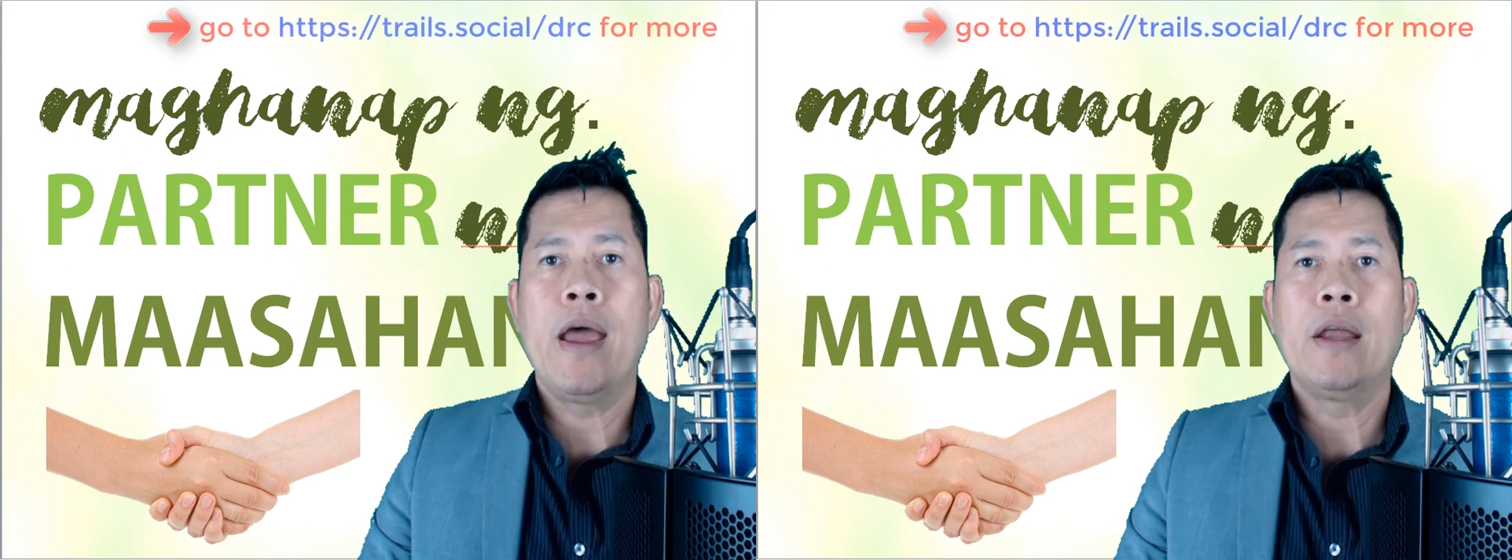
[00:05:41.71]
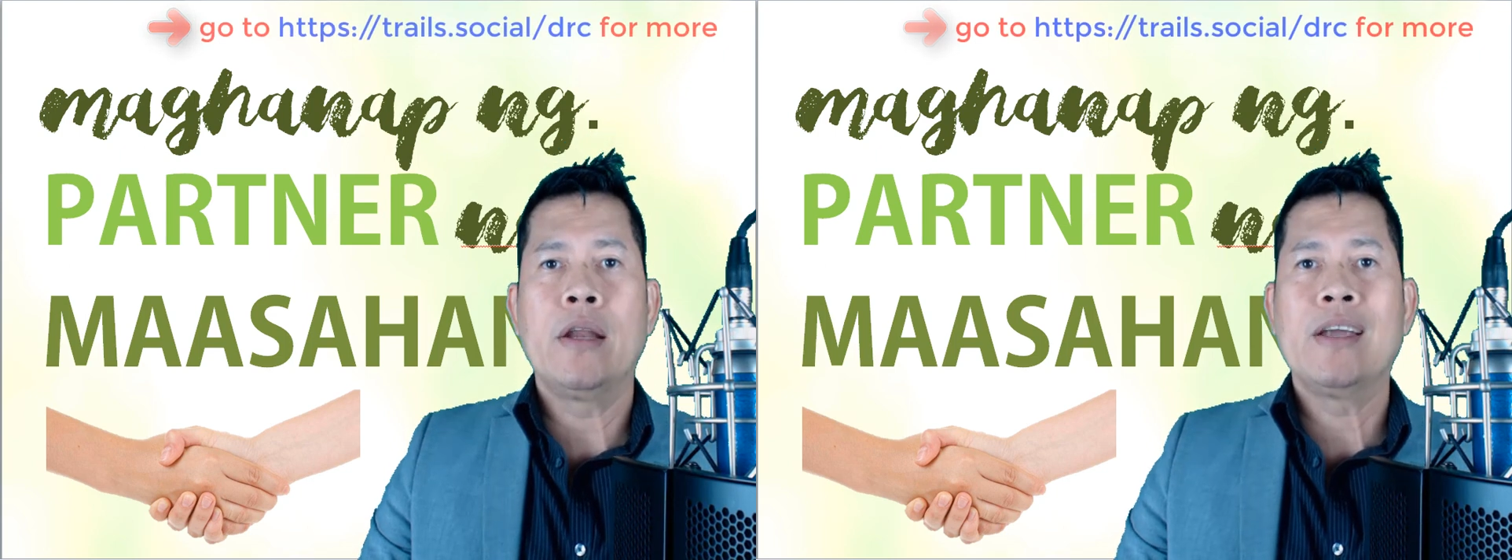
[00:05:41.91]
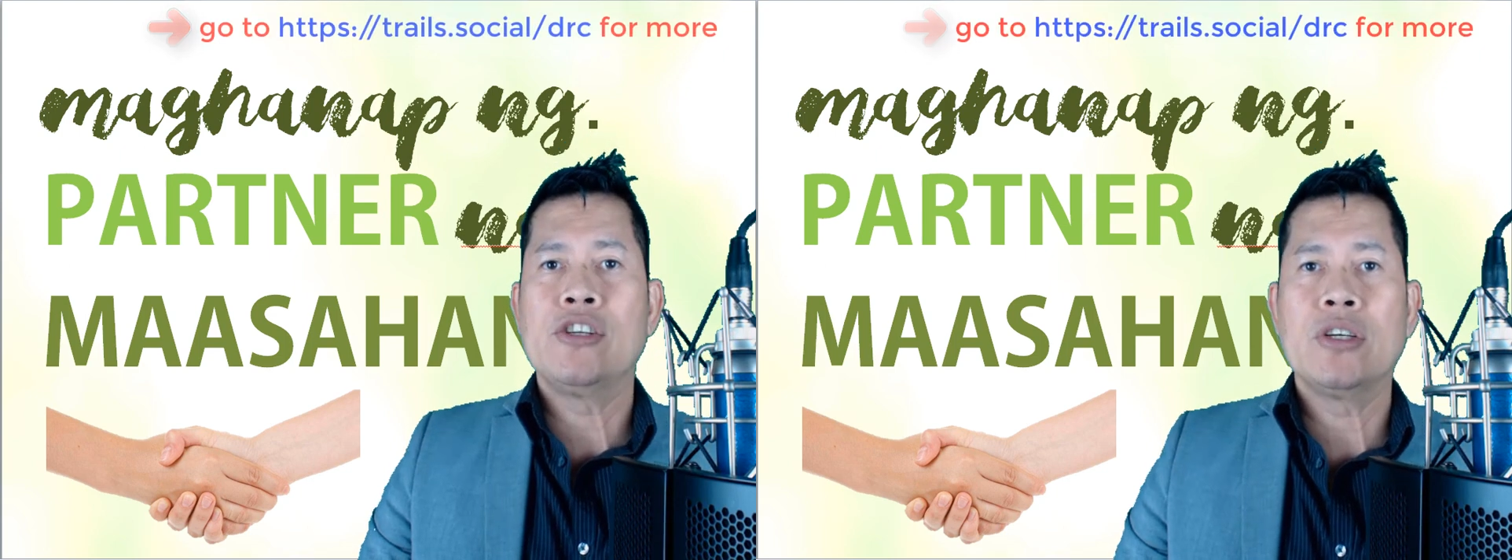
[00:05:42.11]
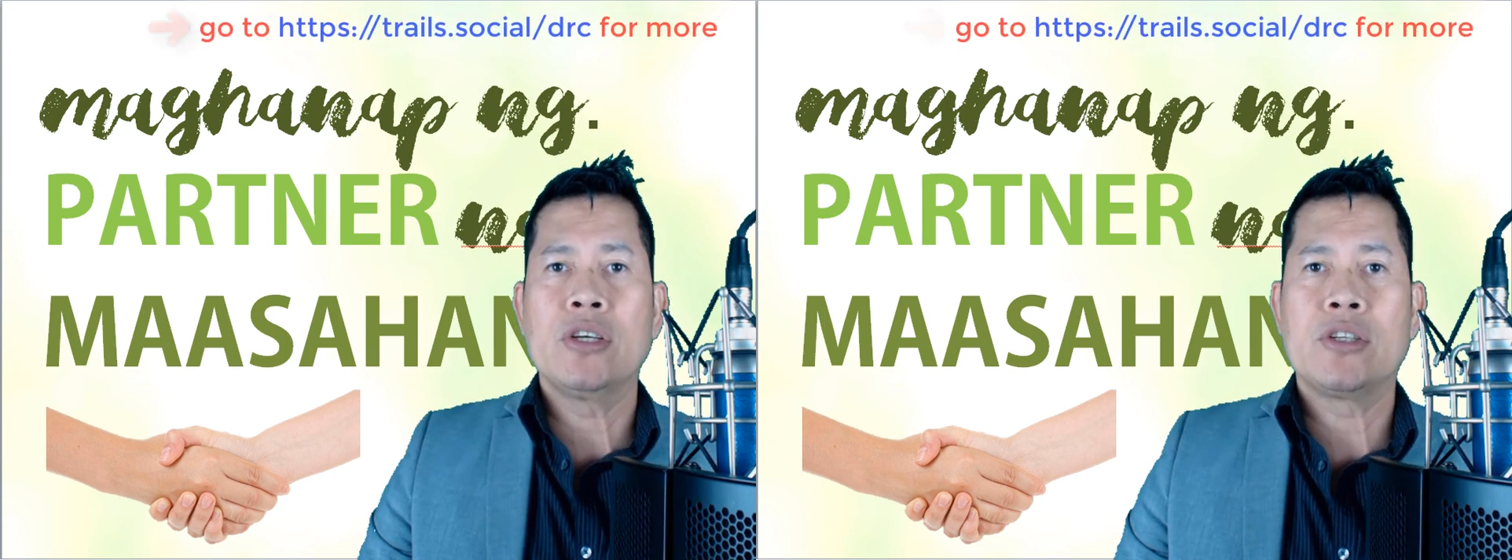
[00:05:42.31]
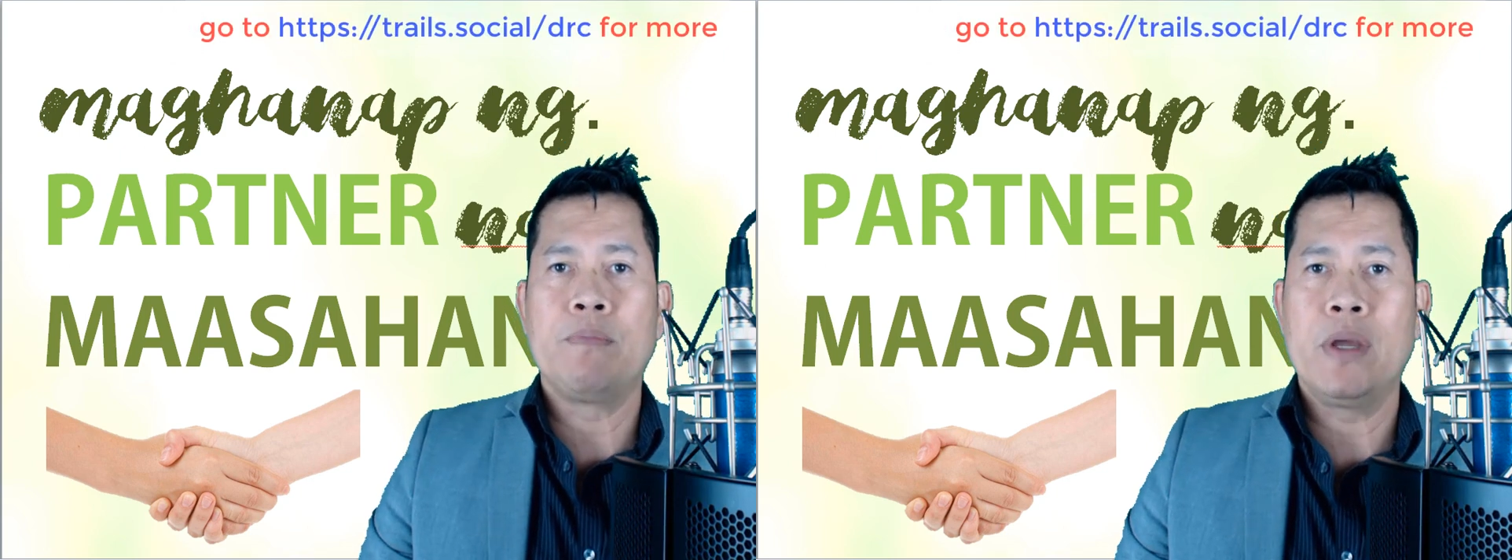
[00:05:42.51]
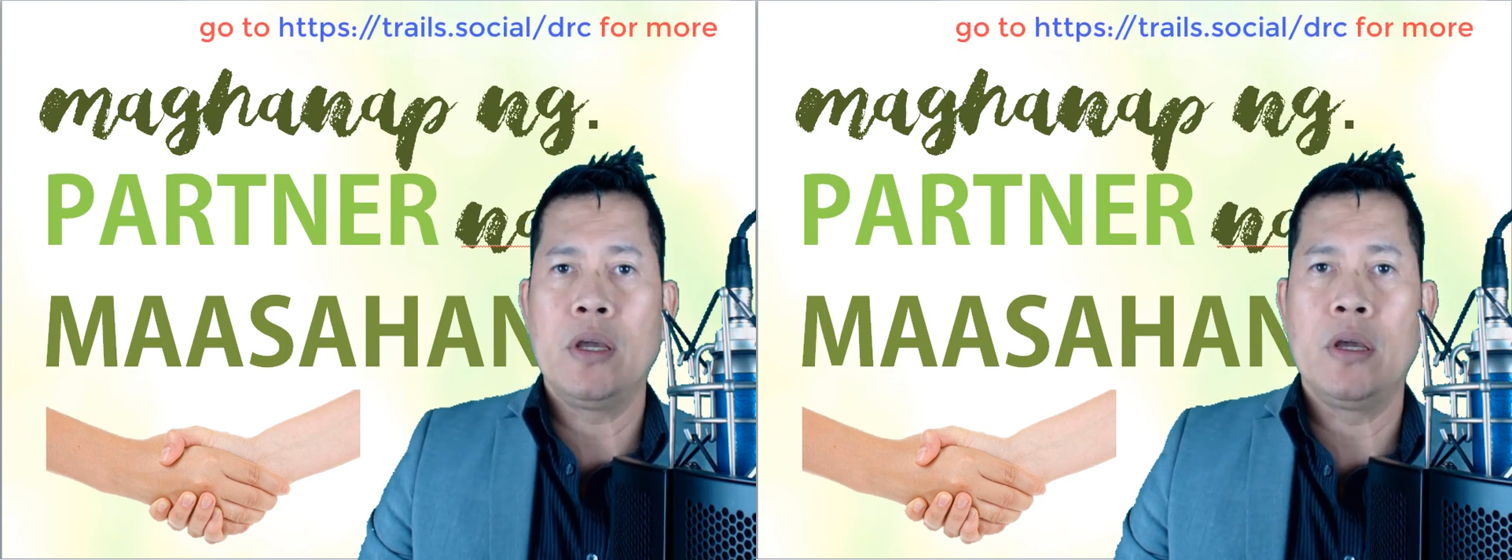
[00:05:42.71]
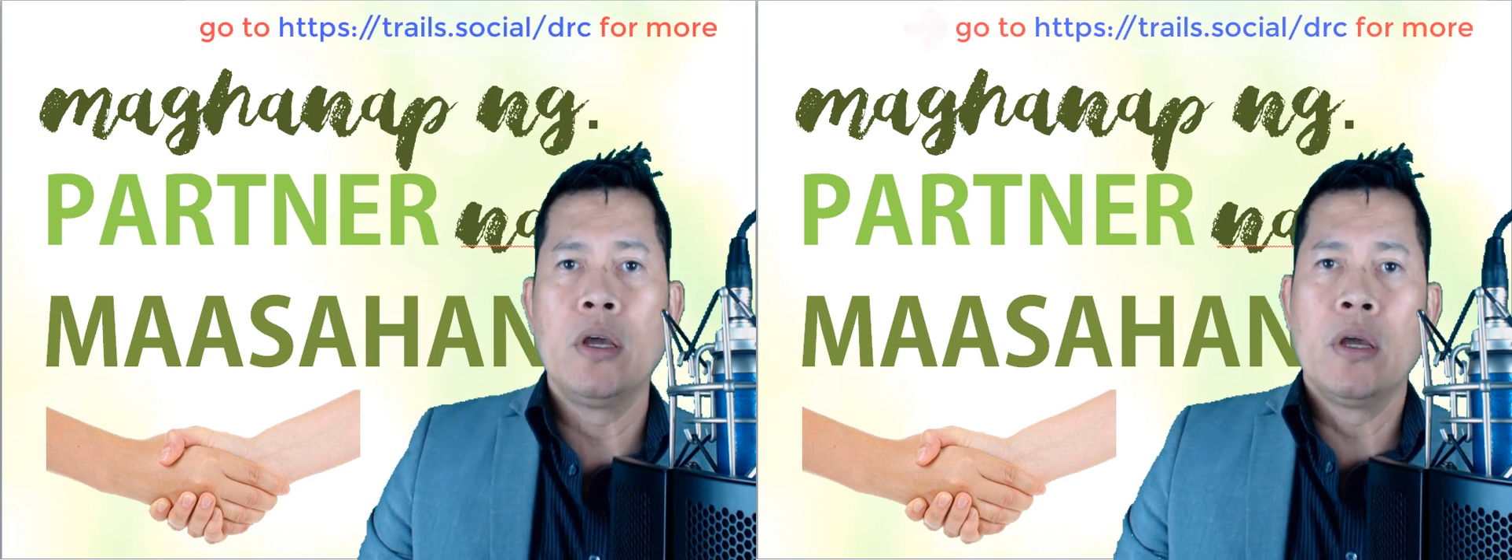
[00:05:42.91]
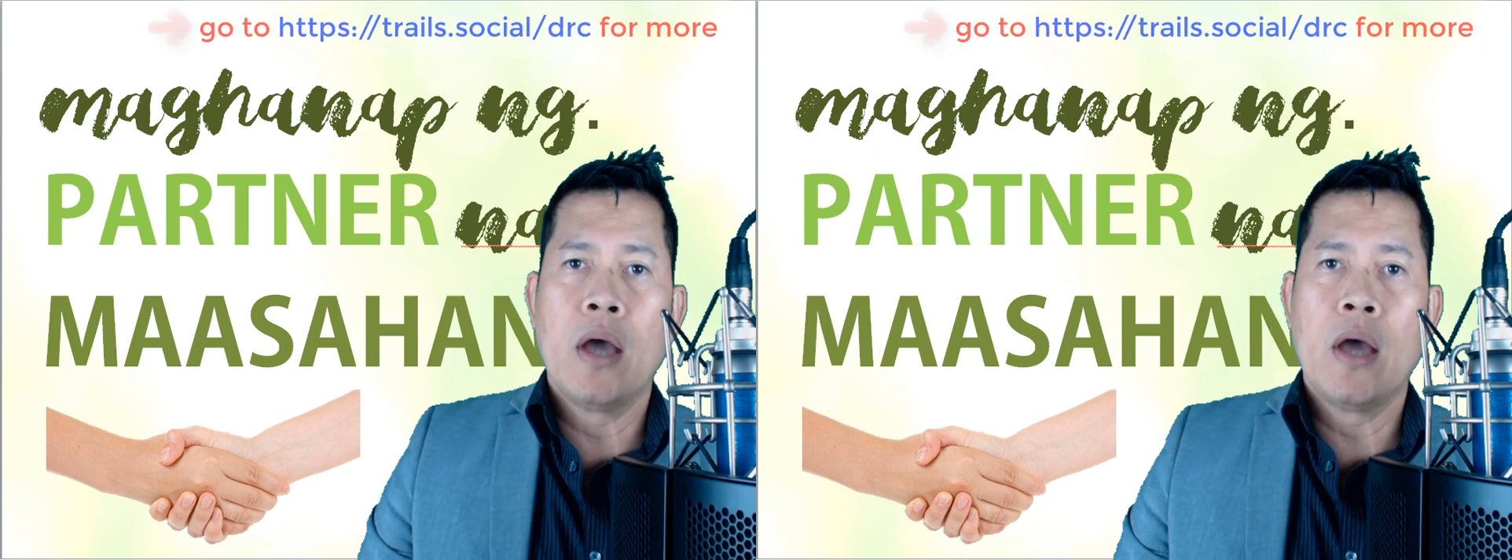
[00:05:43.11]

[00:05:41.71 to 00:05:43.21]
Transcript: and not just be